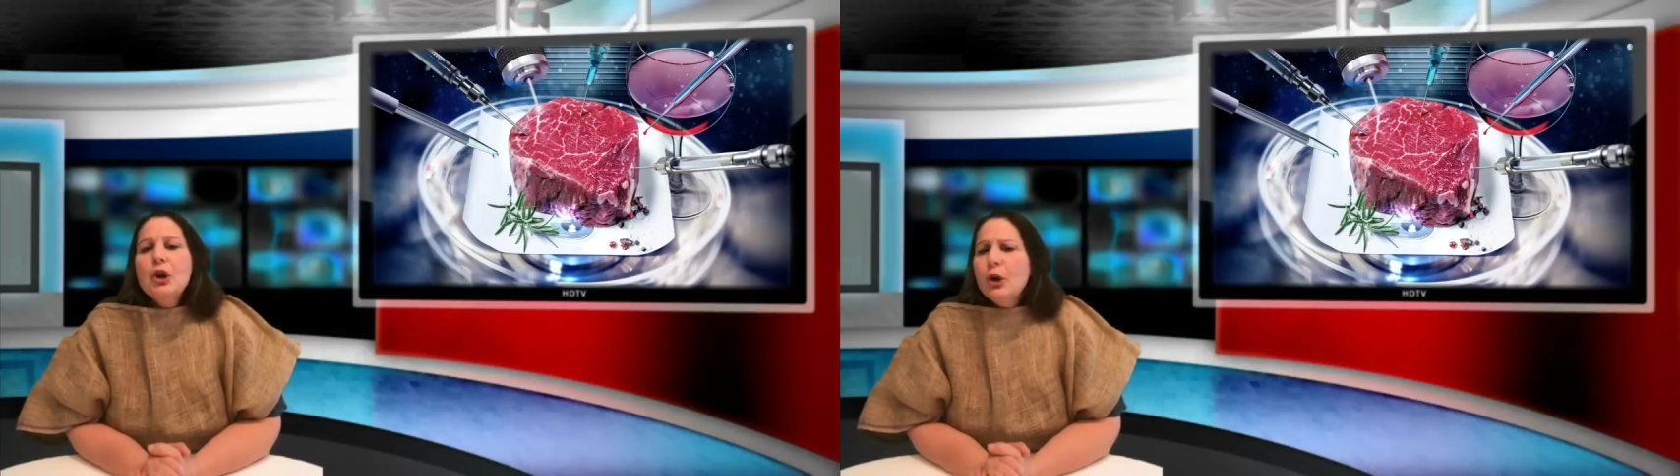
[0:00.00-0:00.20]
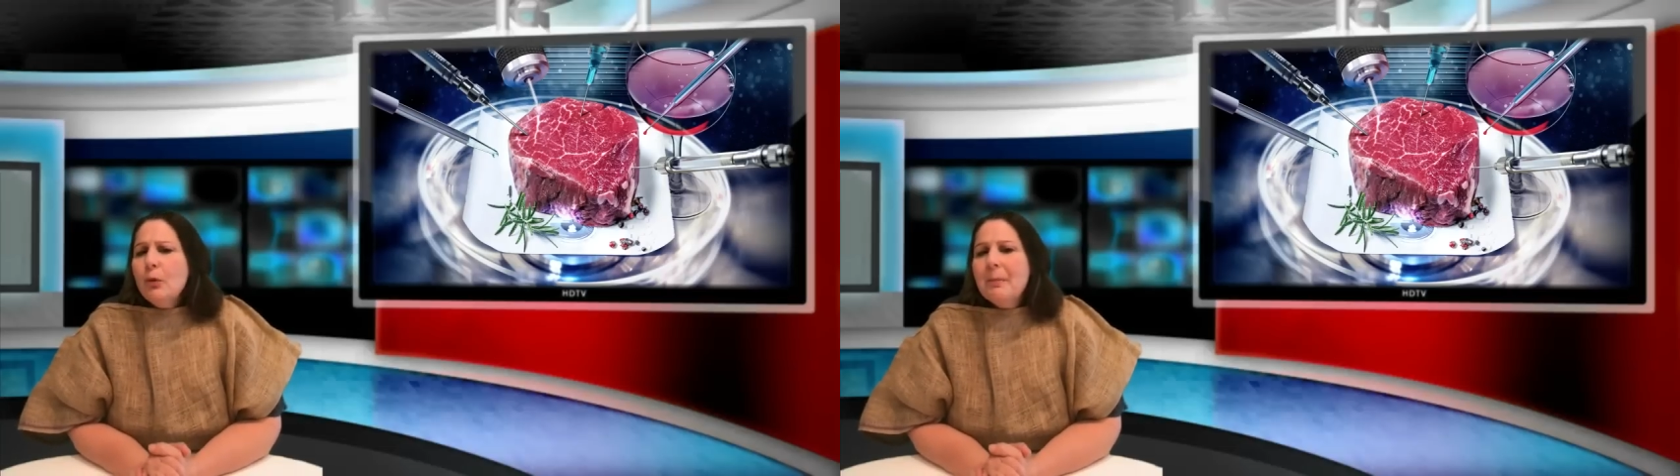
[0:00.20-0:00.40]

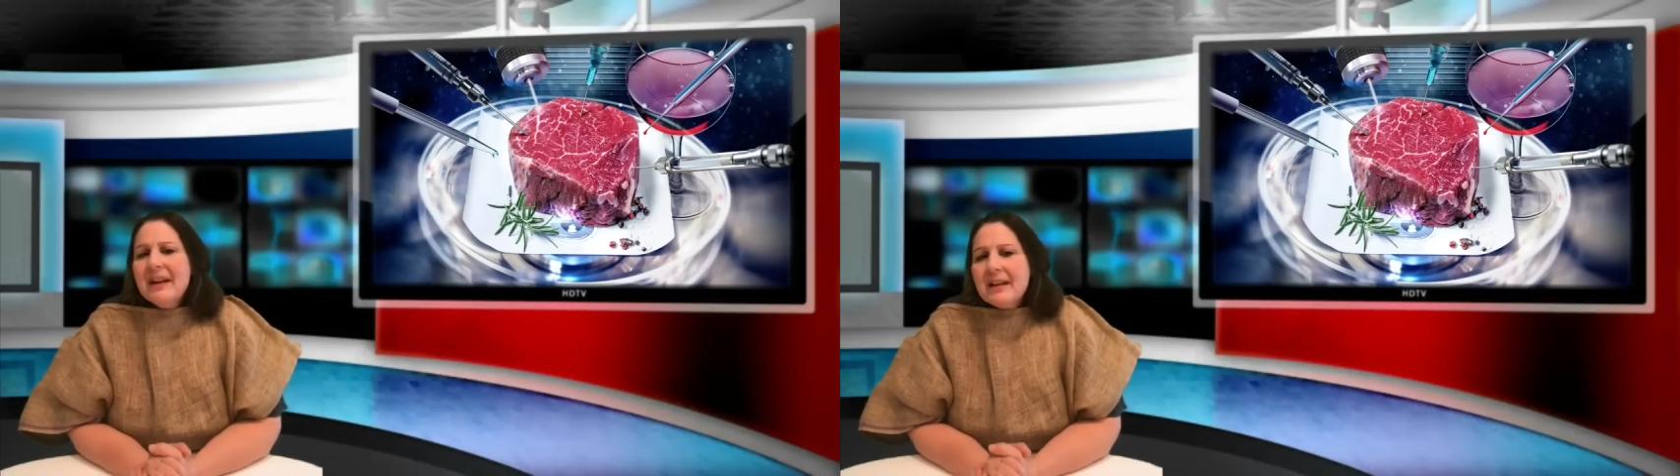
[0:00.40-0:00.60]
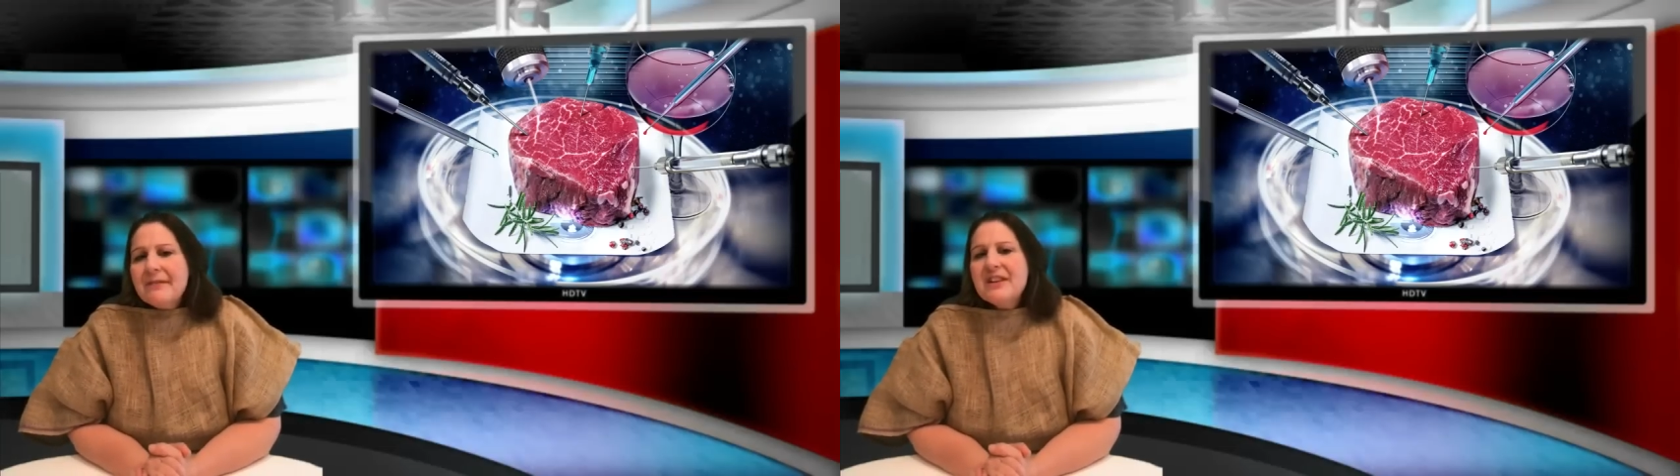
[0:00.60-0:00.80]
who
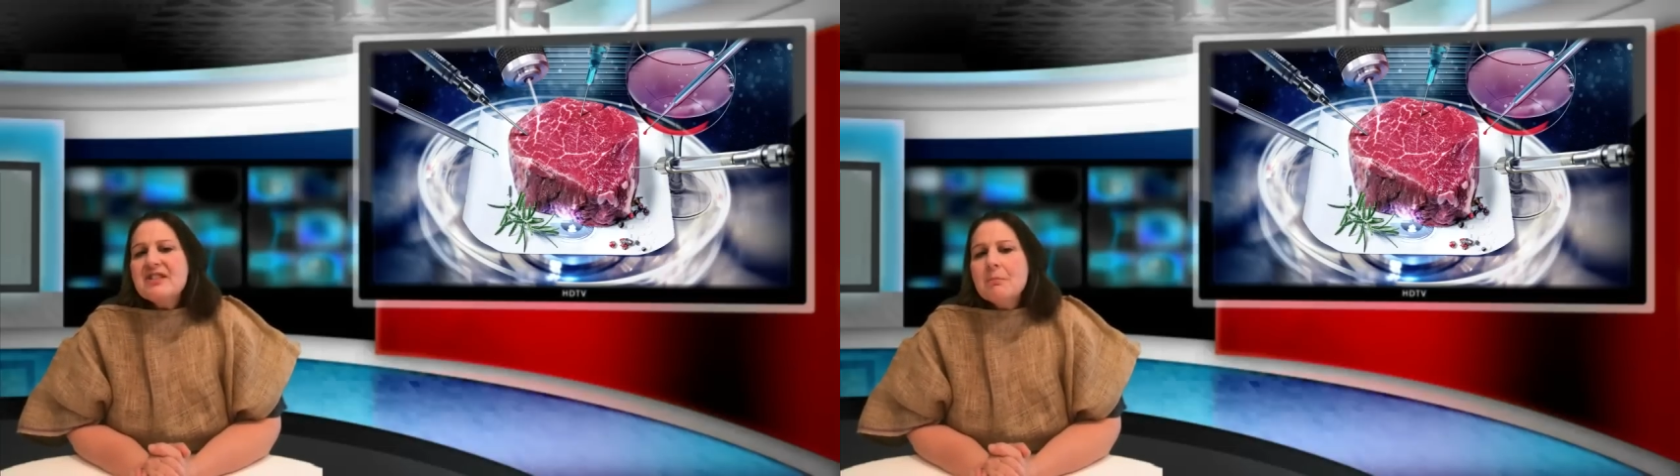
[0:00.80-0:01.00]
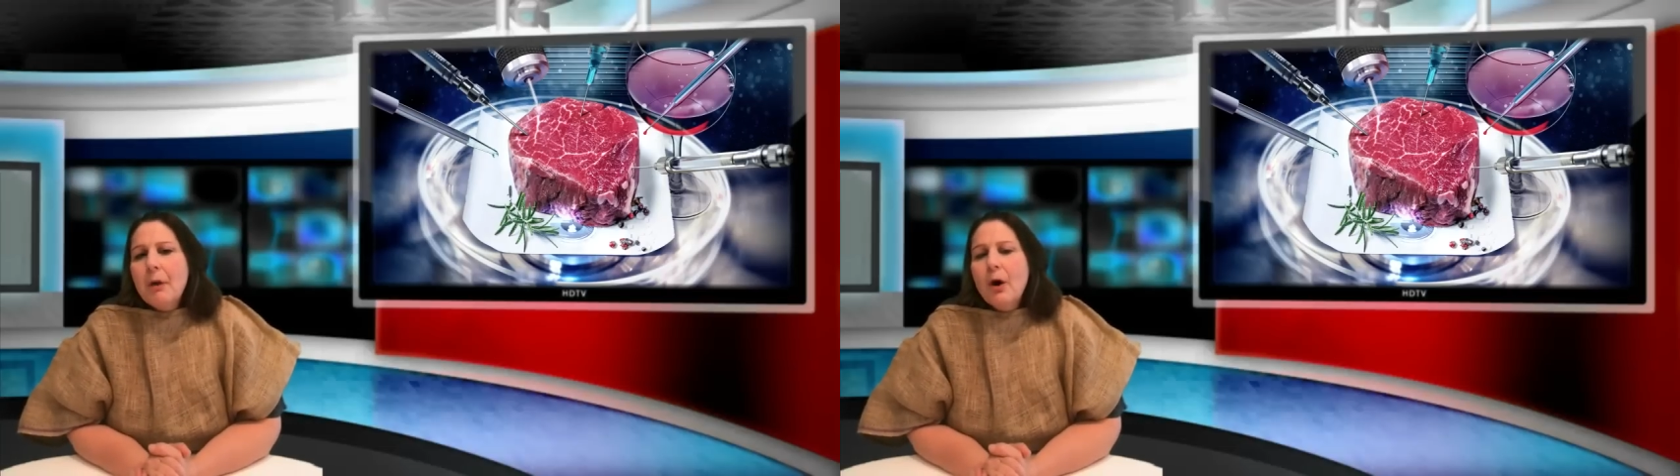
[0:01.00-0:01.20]

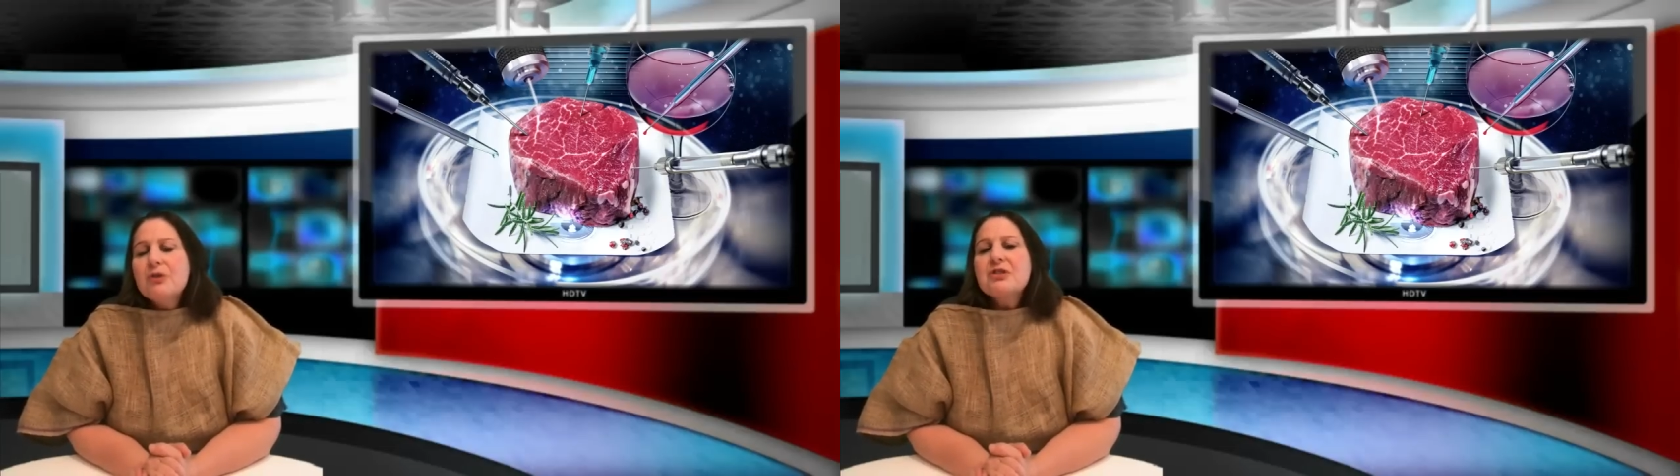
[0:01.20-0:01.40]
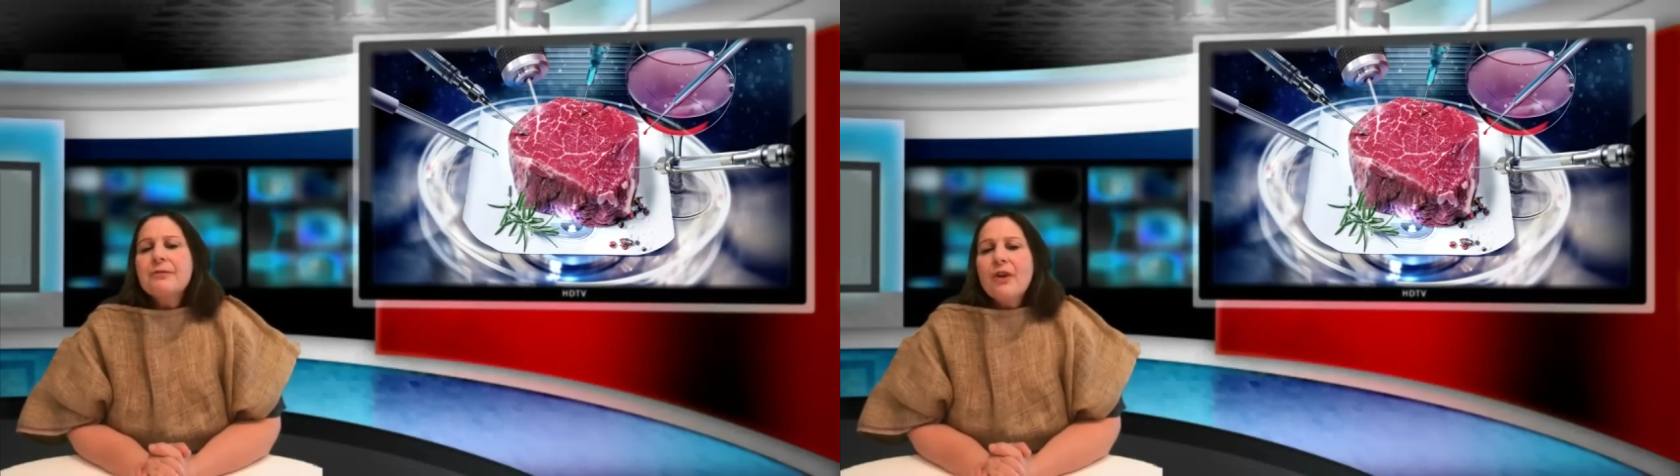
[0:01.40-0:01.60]
benefits
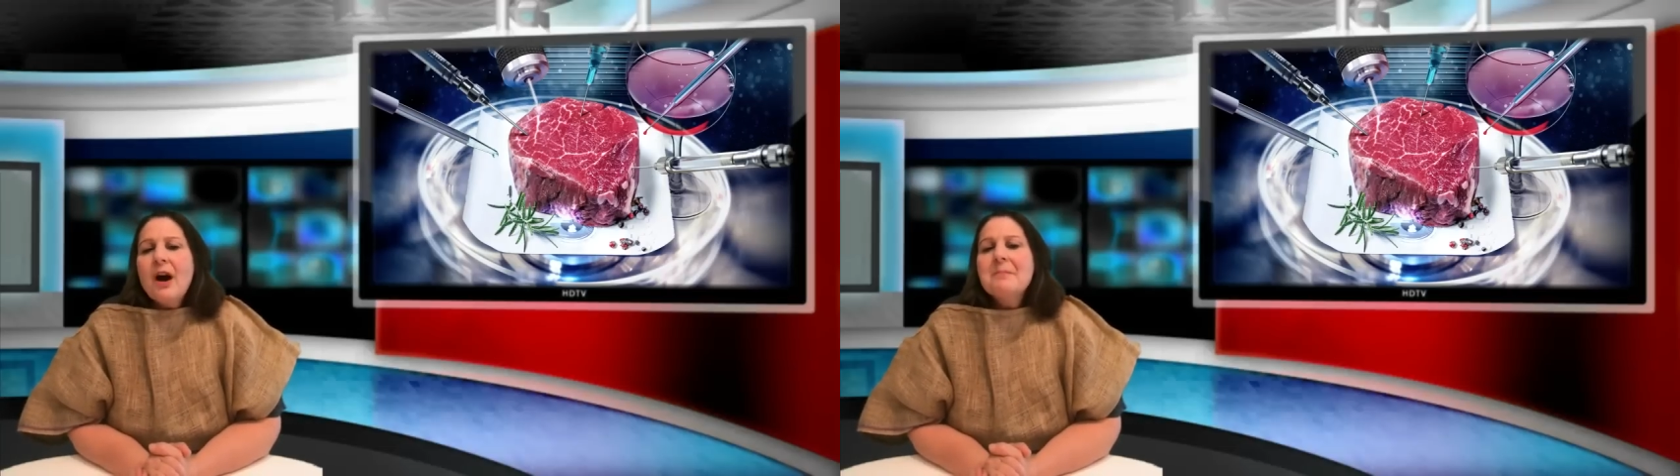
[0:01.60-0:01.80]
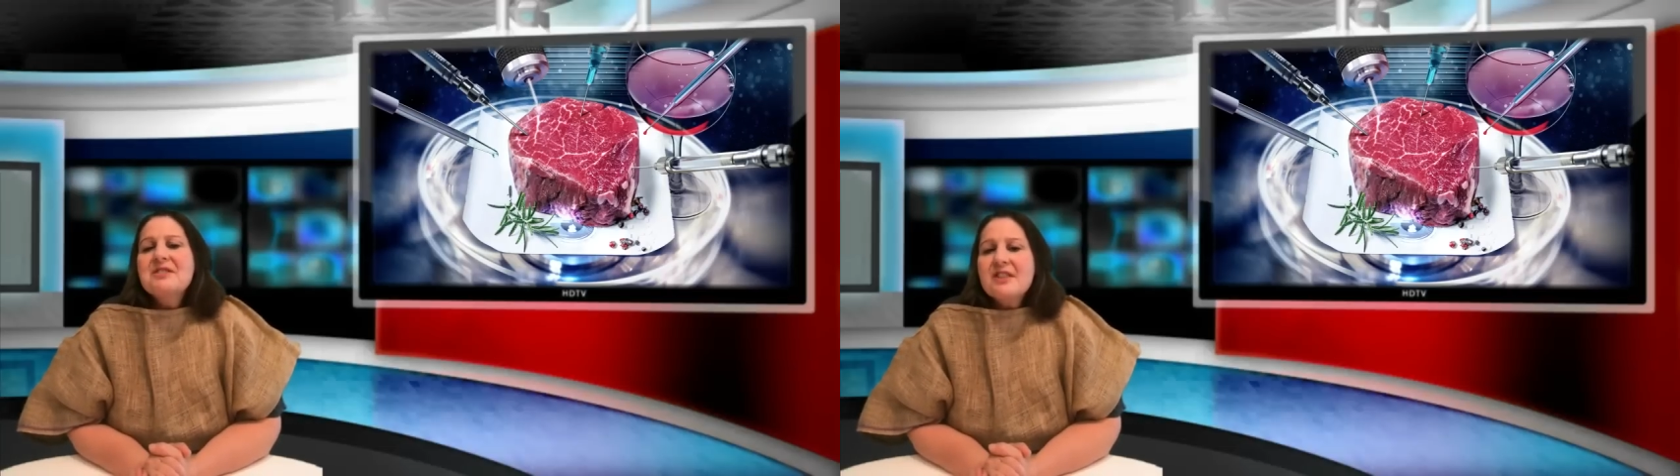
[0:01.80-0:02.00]
most
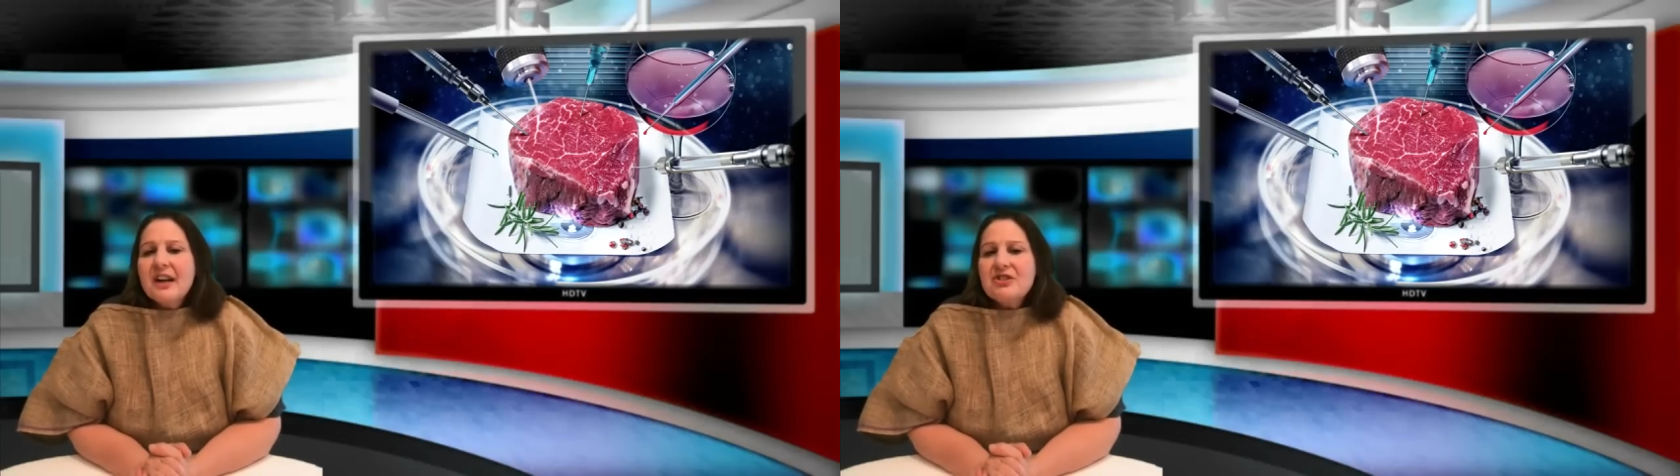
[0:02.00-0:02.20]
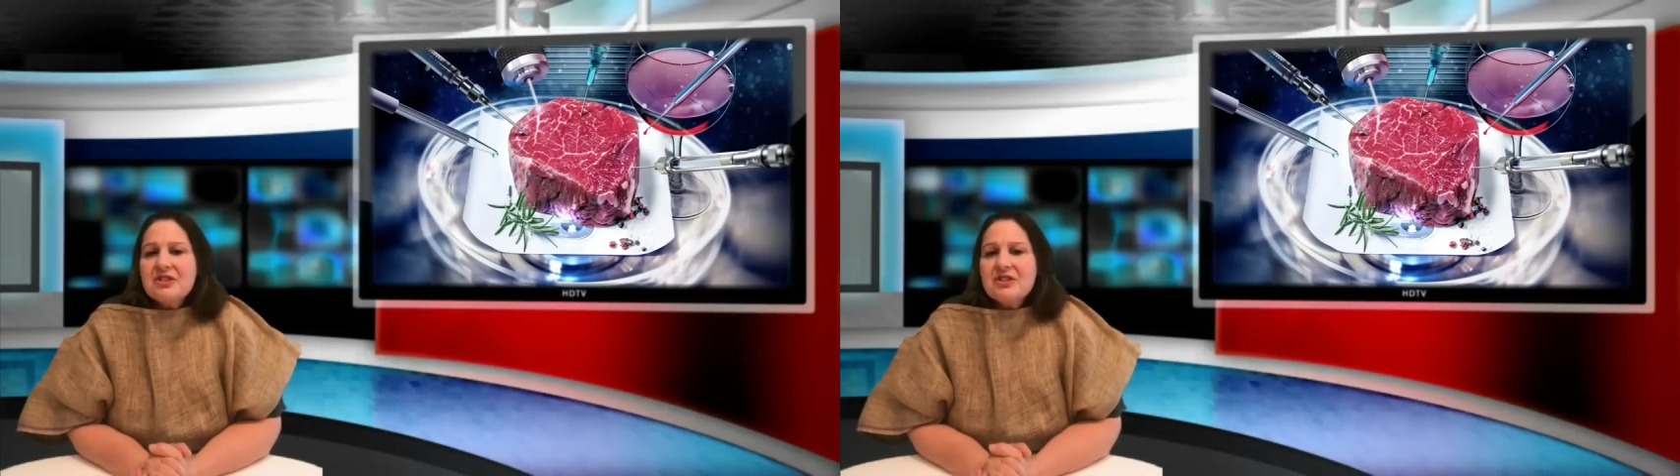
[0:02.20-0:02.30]
from such